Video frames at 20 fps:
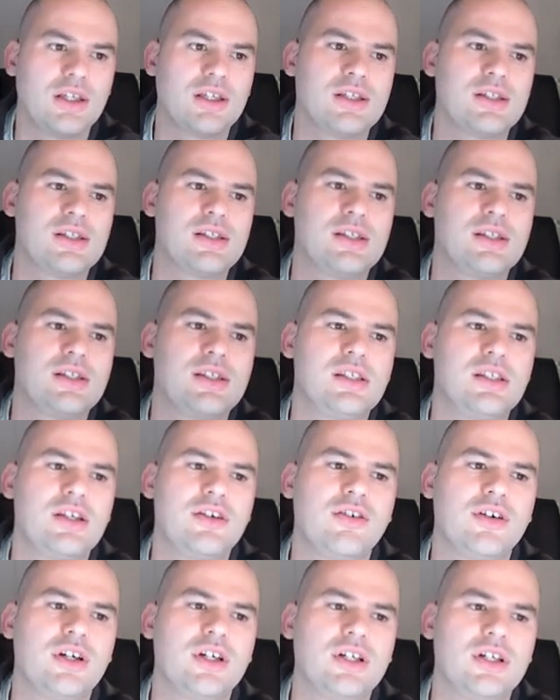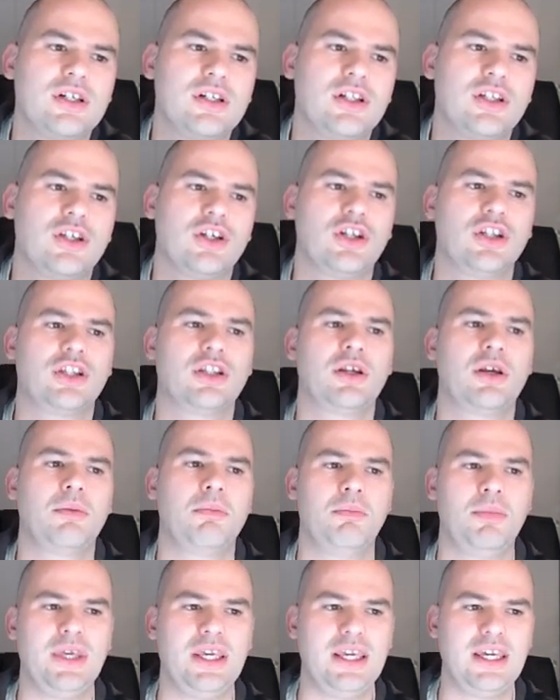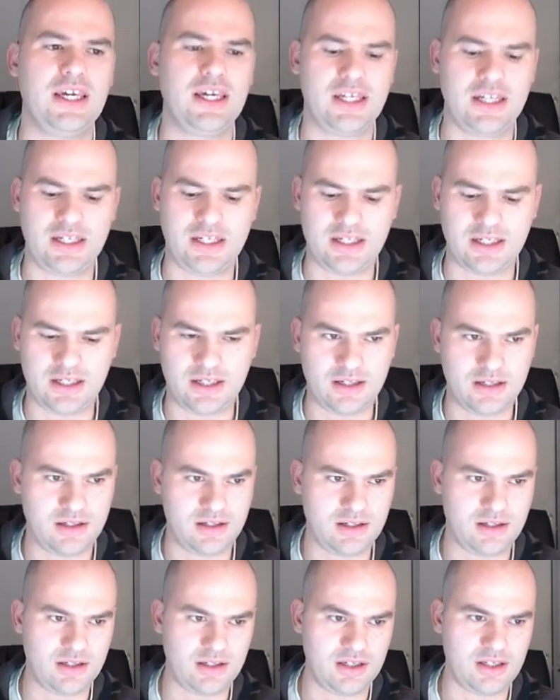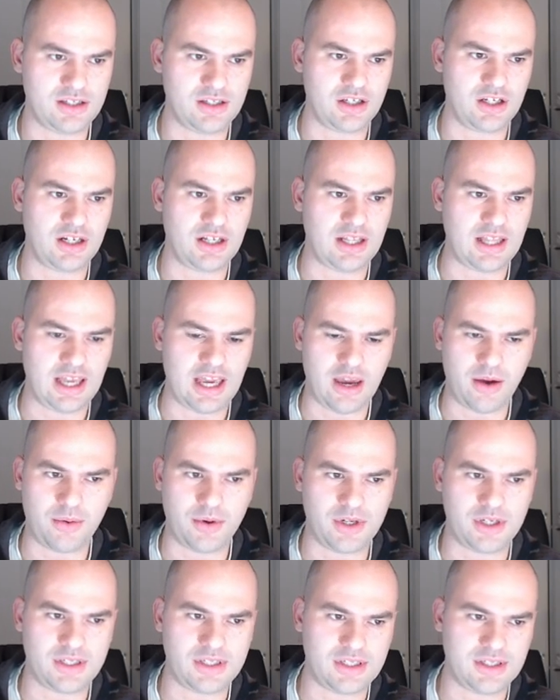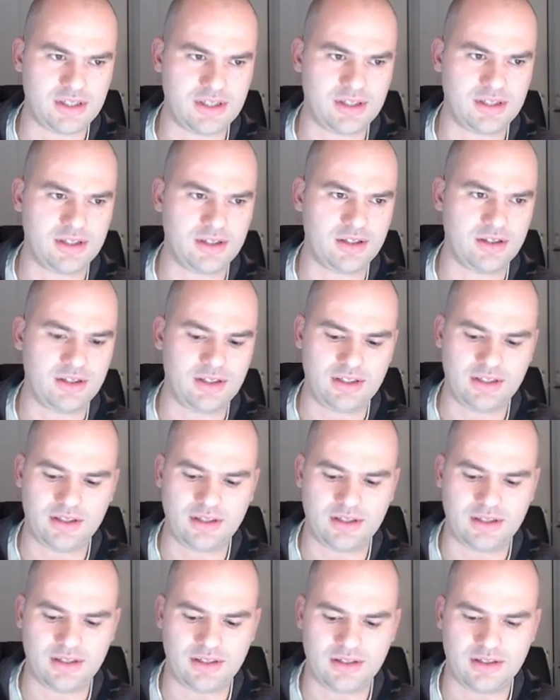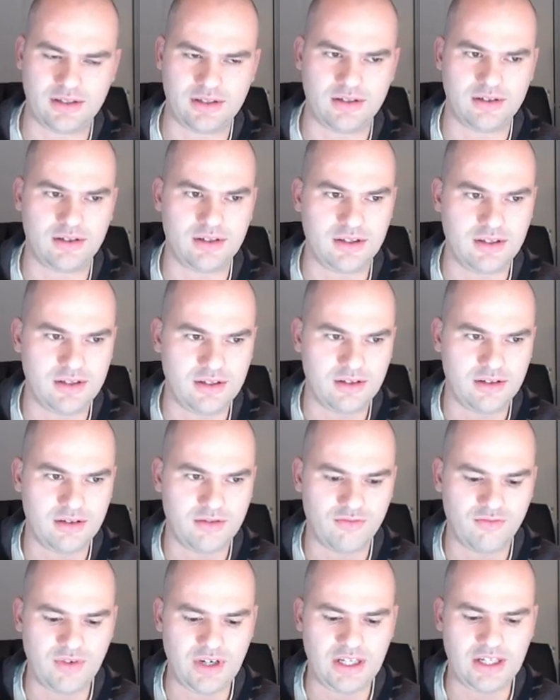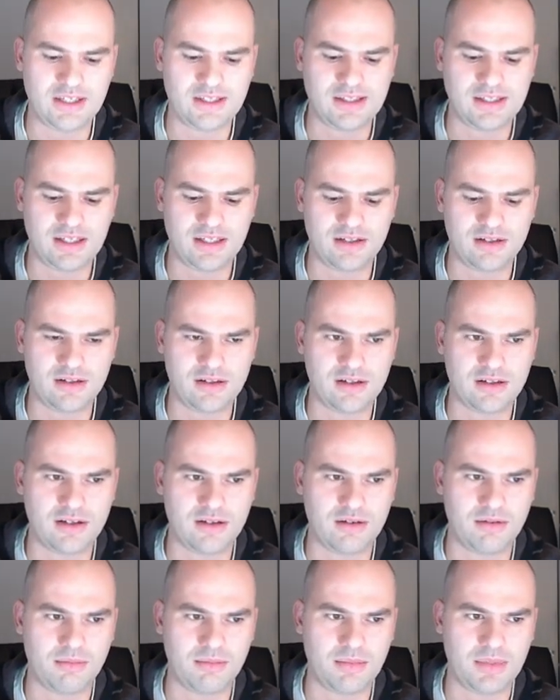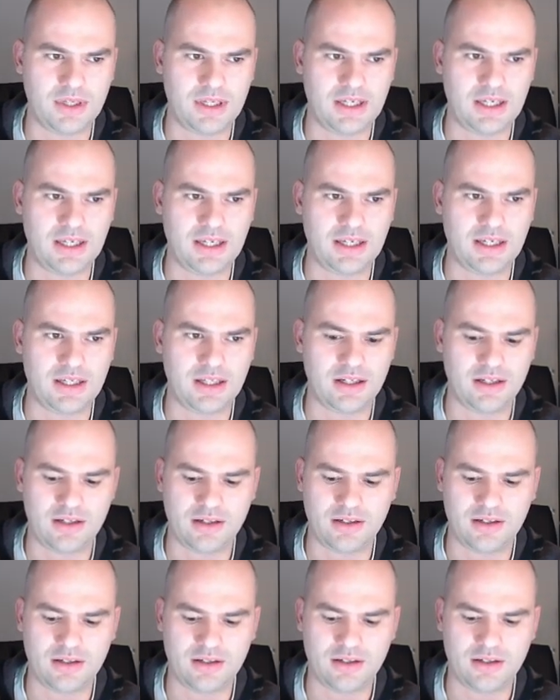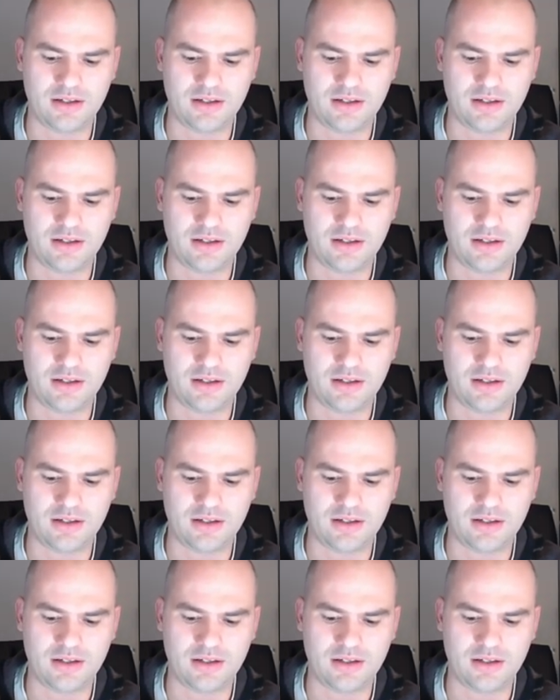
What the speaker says: Serial.begin is going to allow us to read the signal. Begin